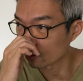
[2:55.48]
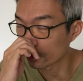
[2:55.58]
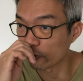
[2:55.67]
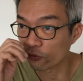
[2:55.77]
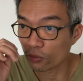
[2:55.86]

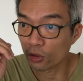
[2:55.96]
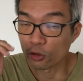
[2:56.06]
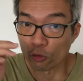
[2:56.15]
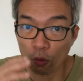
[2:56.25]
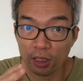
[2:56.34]
If
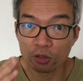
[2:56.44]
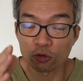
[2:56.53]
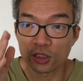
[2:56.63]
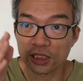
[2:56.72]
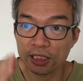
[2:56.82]
you want
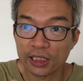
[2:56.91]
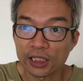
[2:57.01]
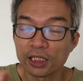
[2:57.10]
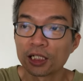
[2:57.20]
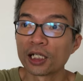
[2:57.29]
to
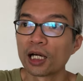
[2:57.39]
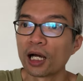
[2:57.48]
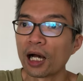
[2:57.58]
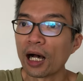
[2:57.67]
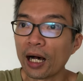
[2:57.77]
see
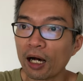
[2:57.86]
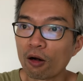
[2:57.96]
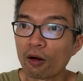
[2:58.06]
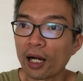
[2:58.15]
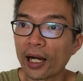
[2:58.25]

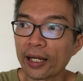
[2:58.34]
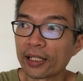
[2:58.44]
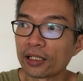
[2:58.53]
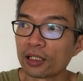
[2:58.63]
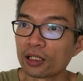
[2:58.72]
how
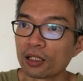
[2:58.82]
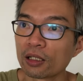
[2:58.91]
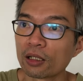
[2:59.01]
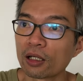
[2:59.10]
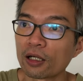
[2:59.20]
I
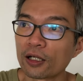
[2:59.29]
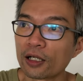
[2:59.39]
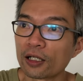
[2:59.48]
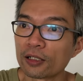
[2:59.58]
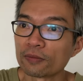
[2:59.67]

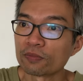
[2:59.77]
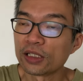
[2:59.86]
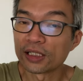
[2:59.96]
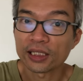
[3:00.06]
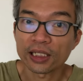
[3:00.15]

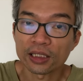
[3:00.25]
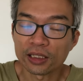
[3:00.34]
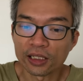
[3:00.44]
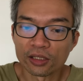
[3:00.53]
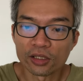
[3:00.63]
design
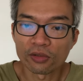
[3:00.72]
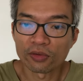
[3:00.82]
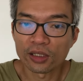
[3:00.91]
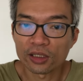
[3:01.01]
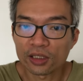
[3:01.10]
the
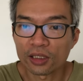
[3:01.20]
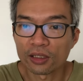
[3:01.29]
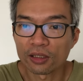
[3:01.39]
interiors,